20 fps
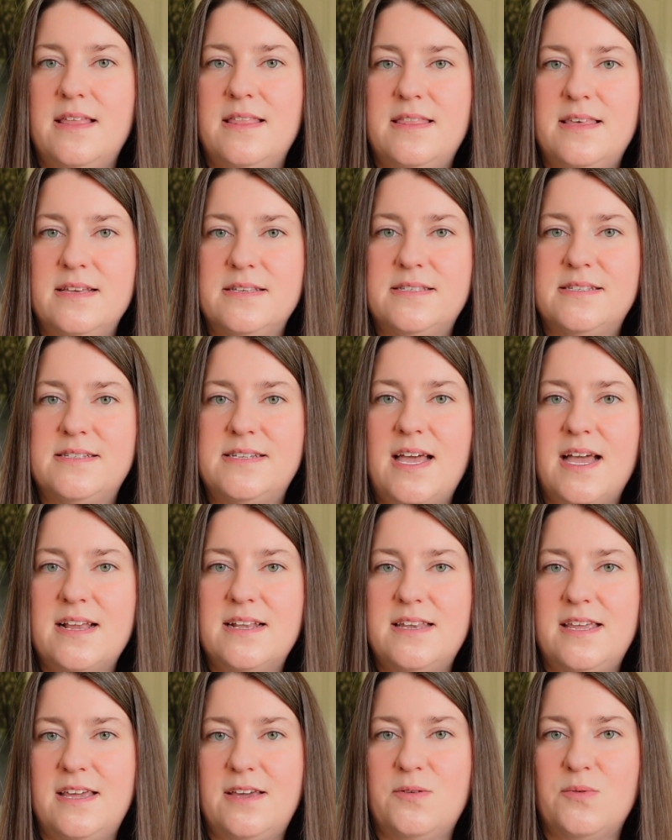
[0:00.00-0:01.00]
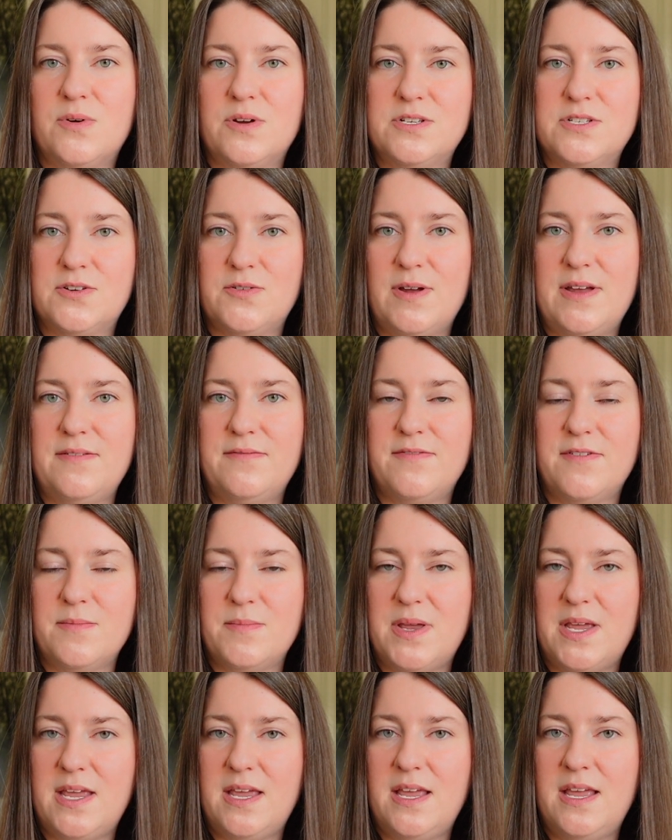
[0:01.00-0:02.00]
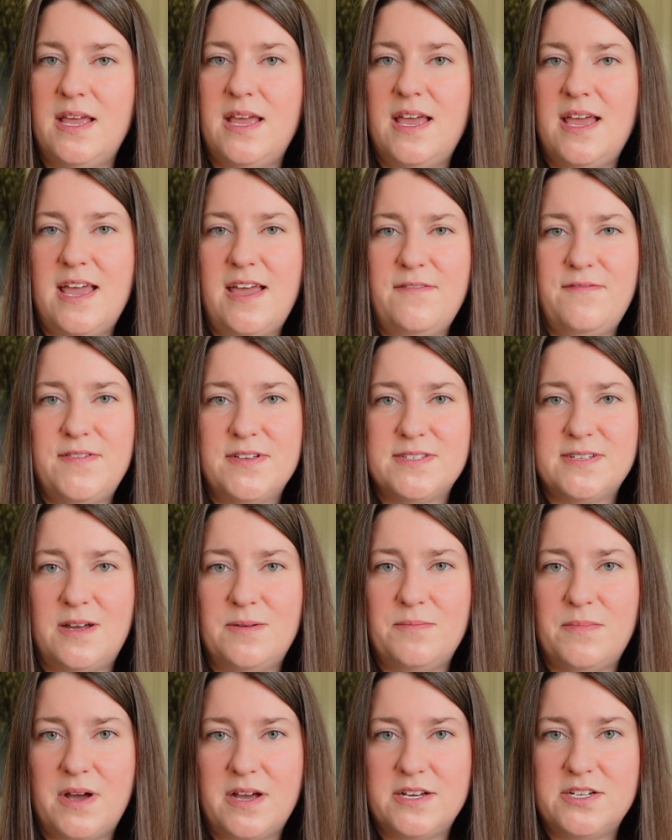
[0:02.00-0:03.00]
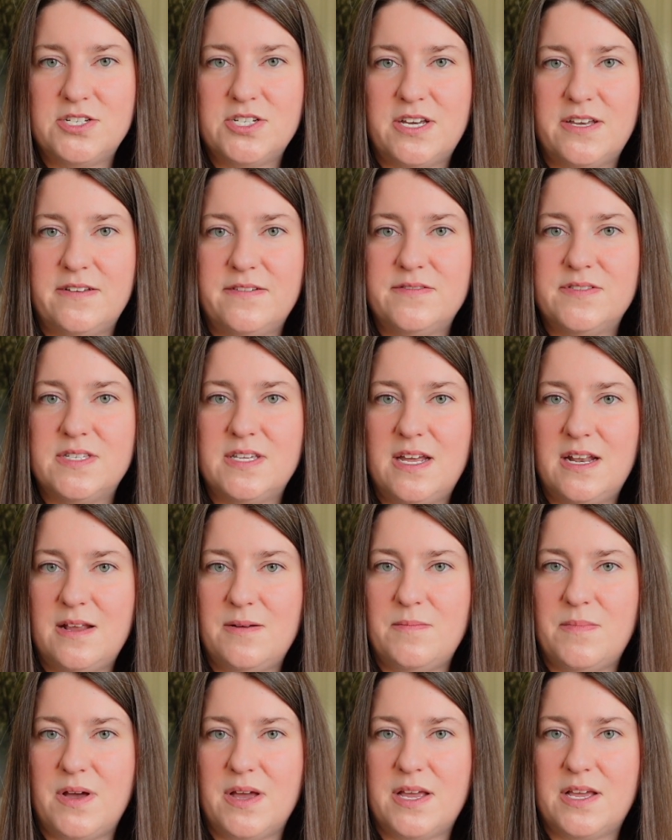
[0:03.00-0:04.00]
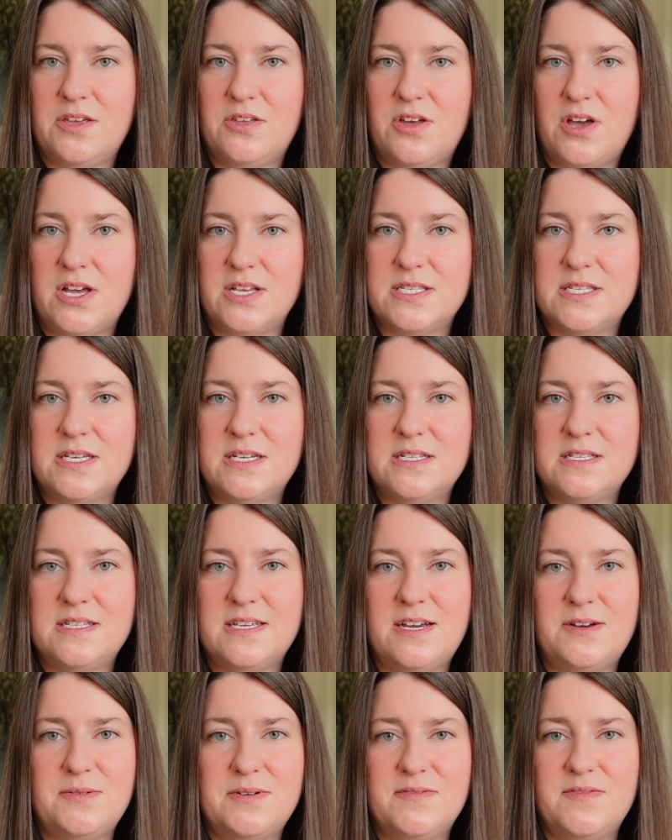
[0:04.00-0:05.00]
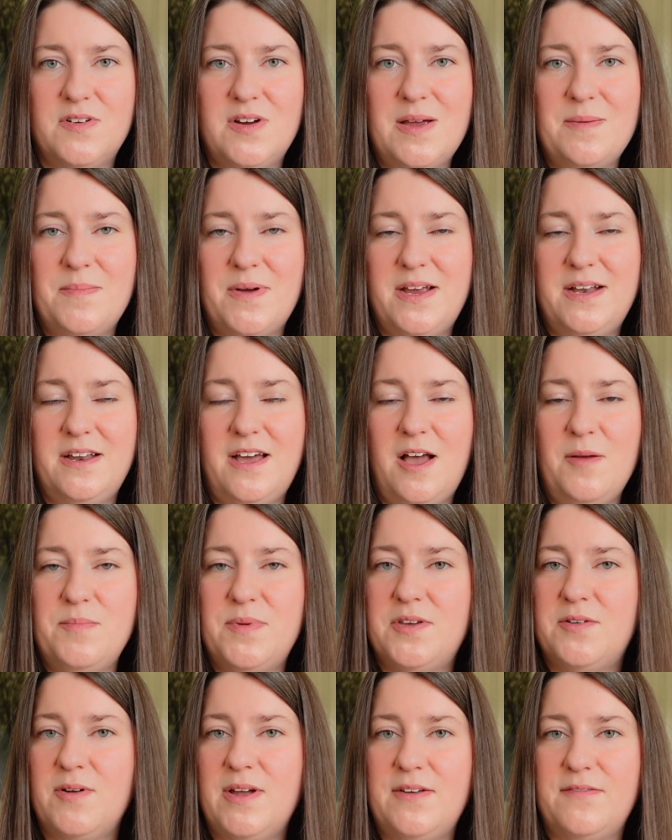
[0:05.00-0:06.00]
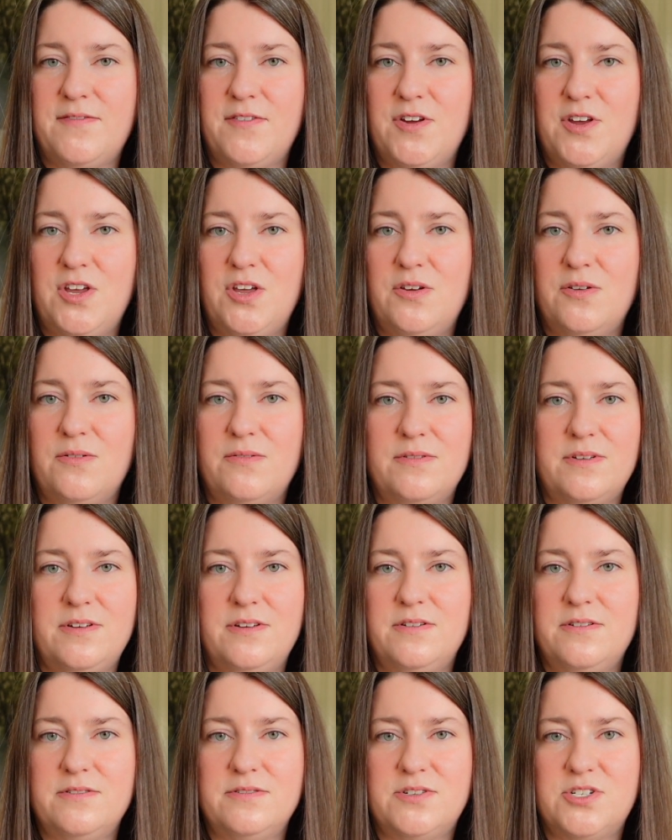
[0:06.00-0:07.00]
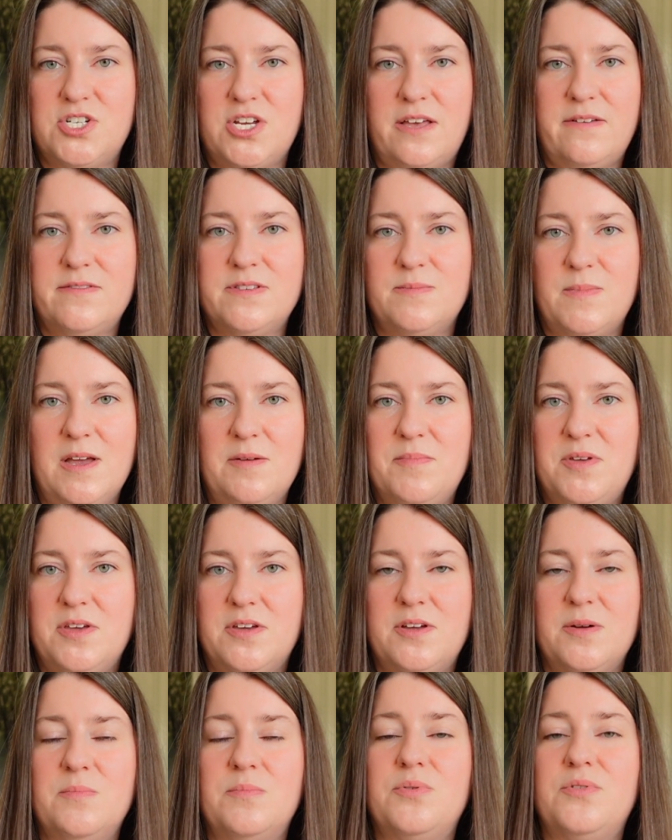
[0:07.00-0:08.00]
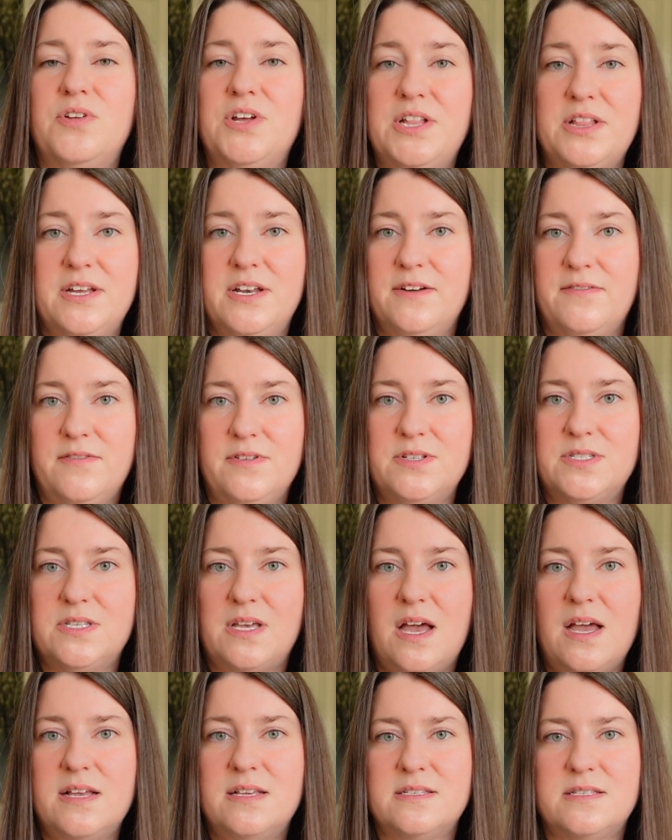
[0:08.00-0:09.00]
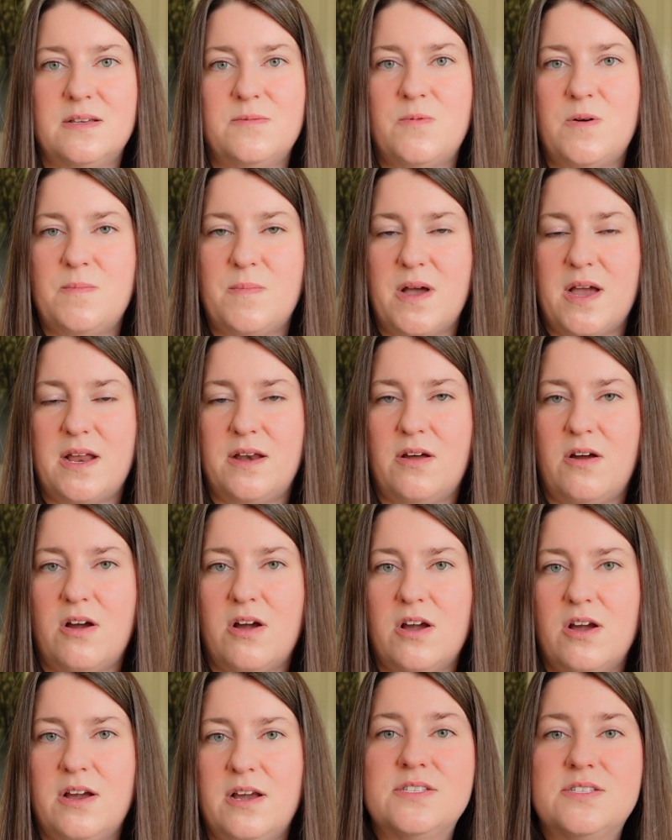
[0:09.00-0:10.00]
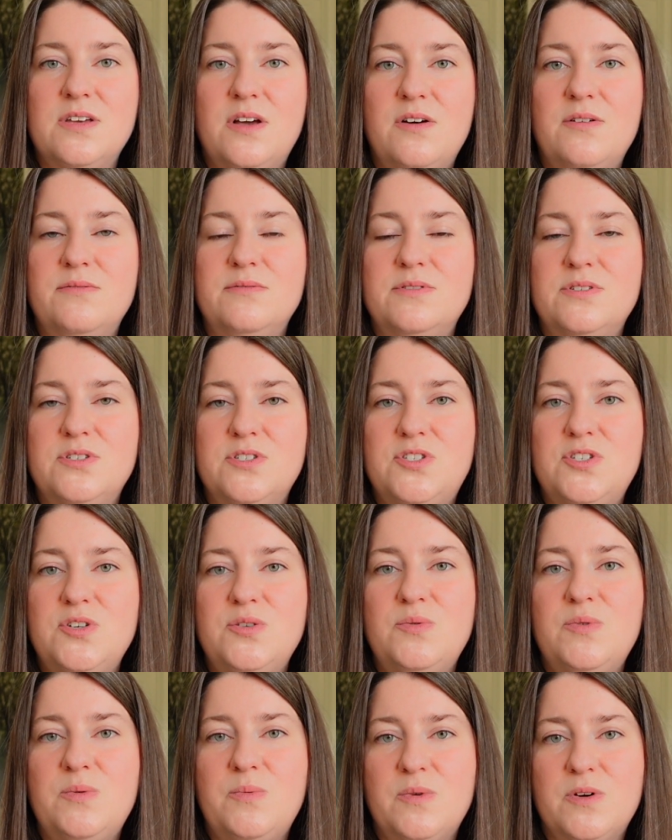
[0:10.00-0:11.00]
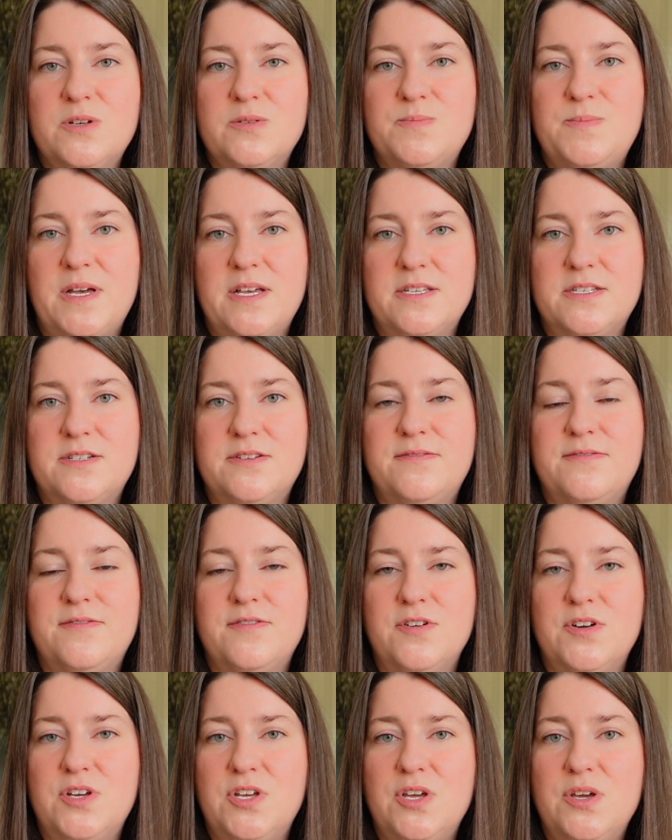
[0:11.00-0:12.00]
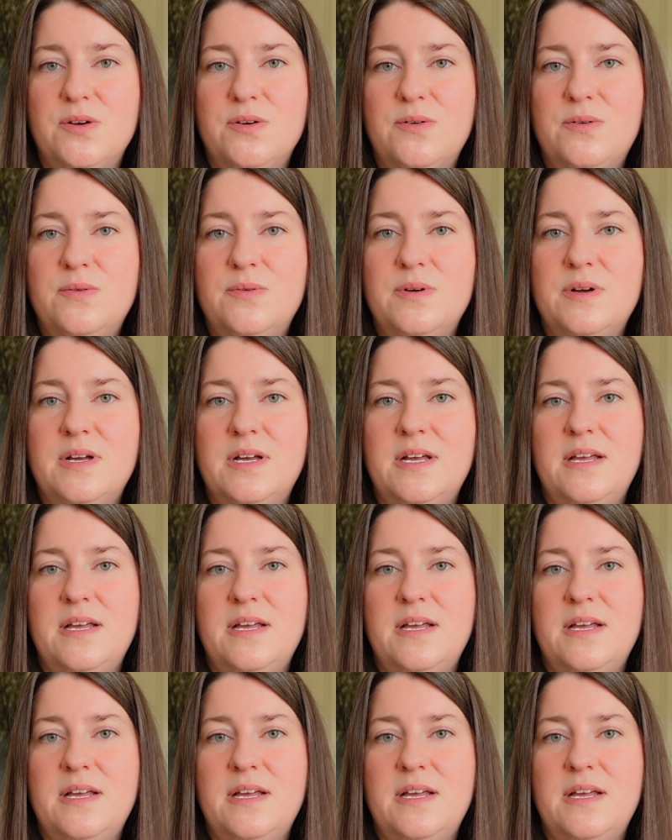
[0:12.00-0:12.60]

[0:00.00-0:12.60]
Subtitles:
This technique works great for me if it's on my shelves and in my closets. However, it might not be great for you. Your shelves might be a completely different size than what mine are. So do what works best for you.